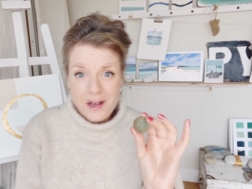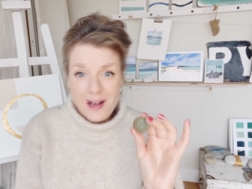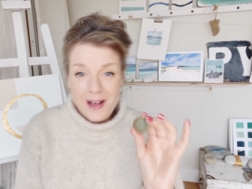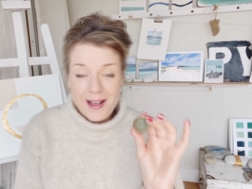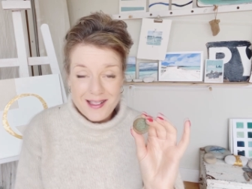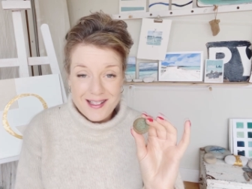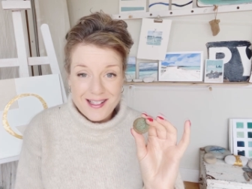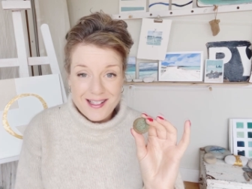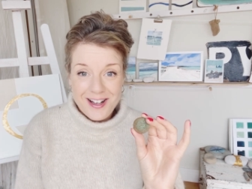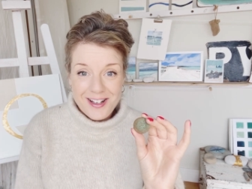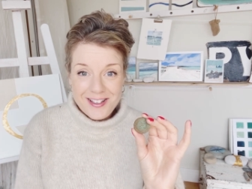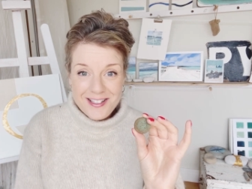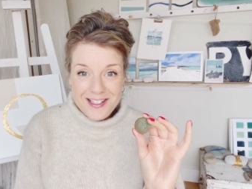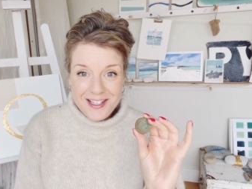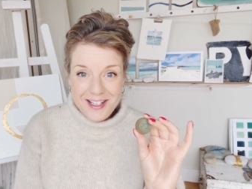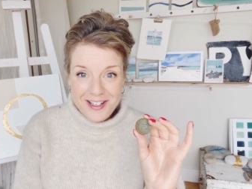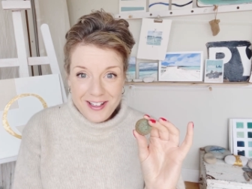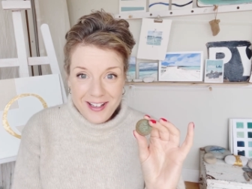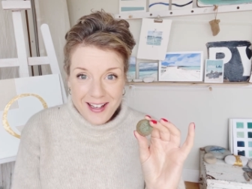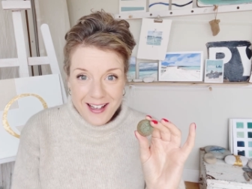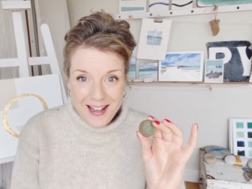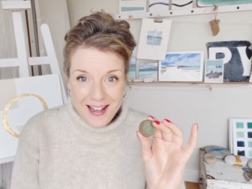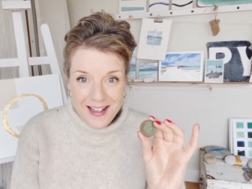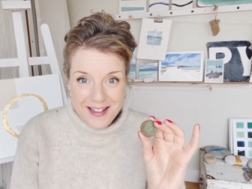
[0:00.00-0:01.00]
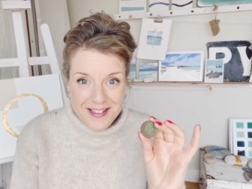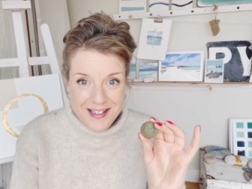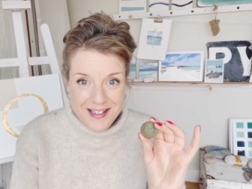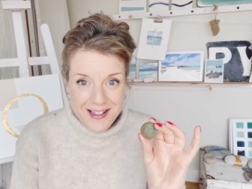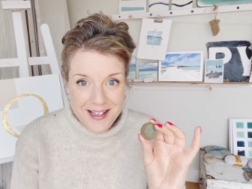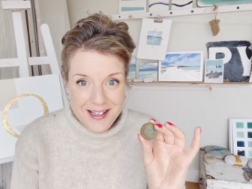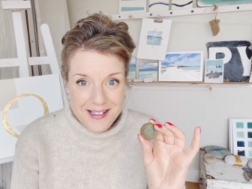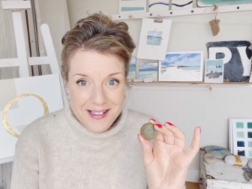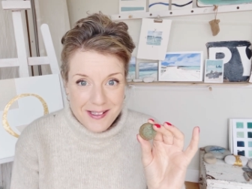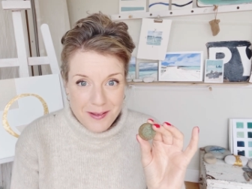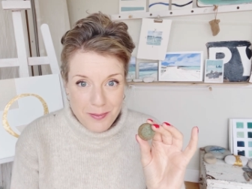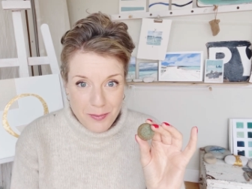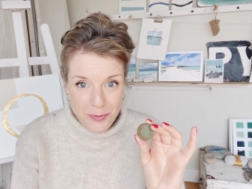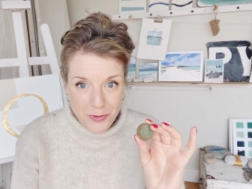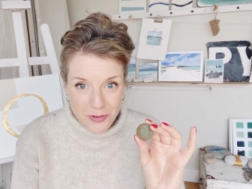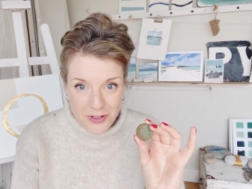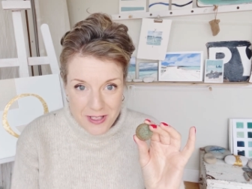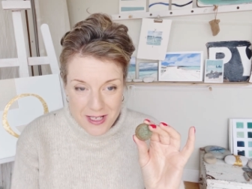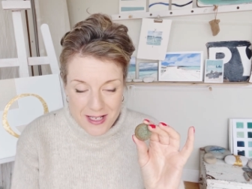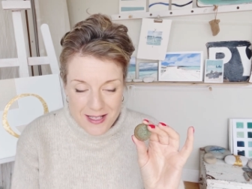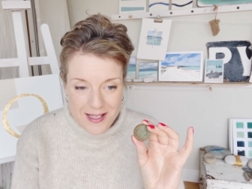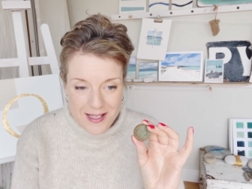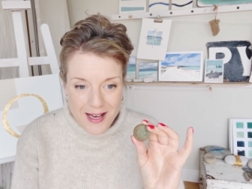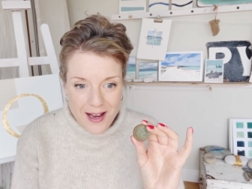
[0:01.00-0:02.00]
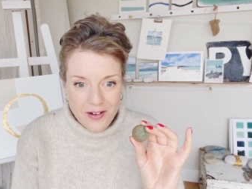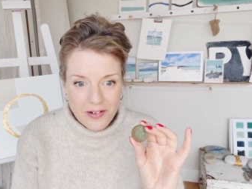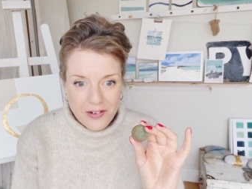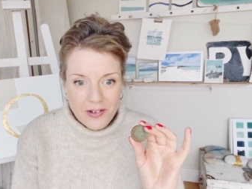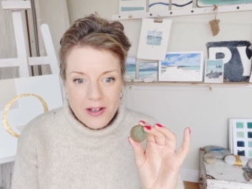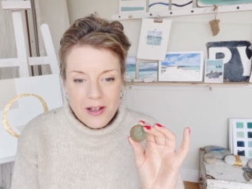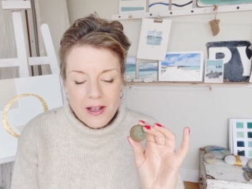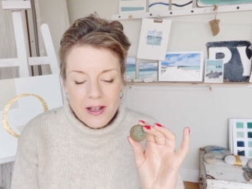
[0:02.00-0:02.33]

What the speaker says: I started looking into this in more detail,